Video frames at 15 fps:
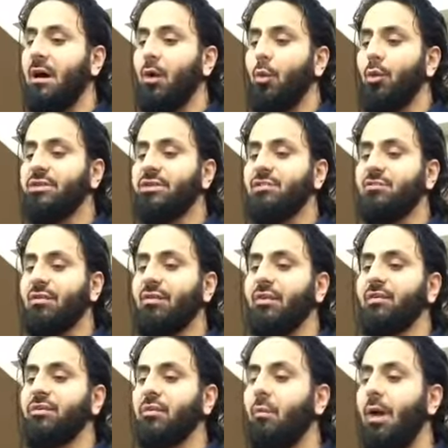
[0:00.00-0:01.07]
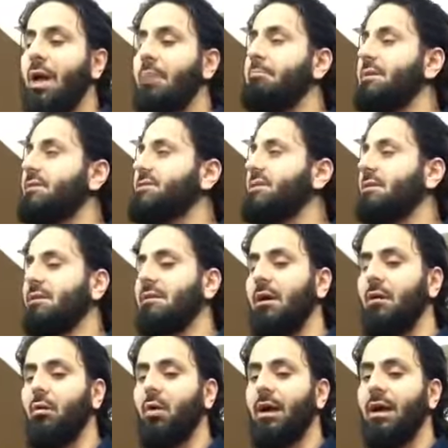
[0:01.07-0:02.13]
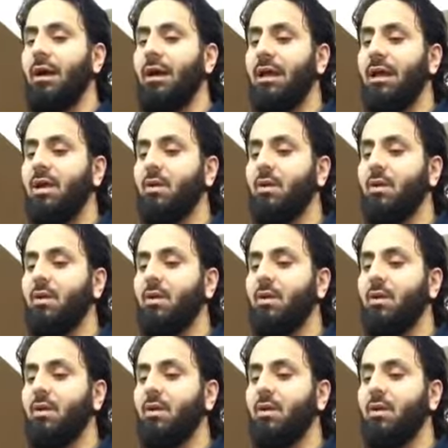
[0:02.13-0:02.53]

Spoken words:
which revealed to Muhammad sallallahu alayhi